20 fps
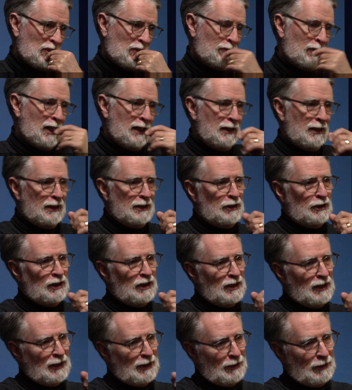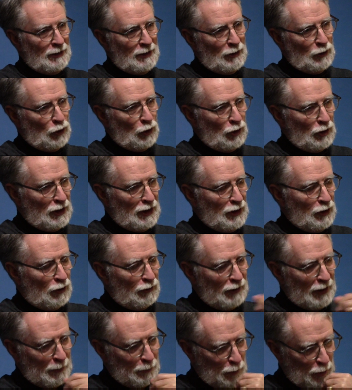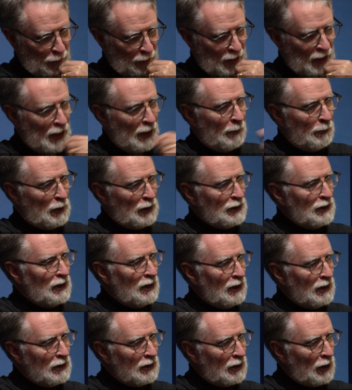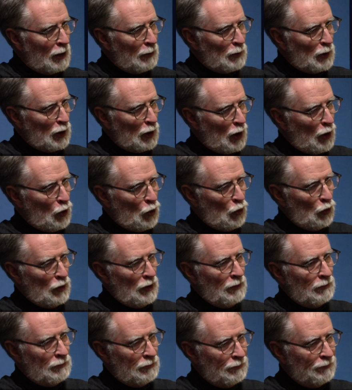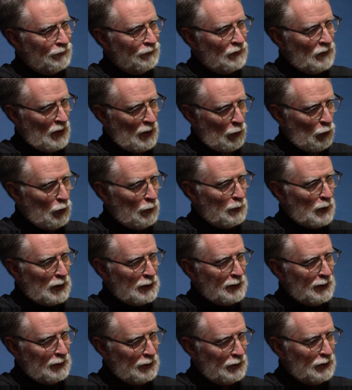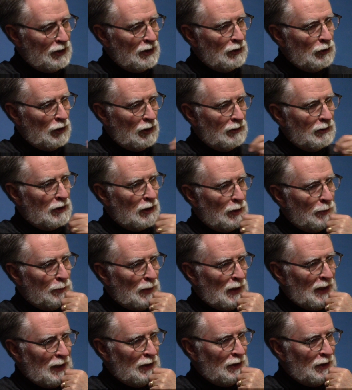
Finally she did in early November, but she didn't come alone. There were buses. She could have come by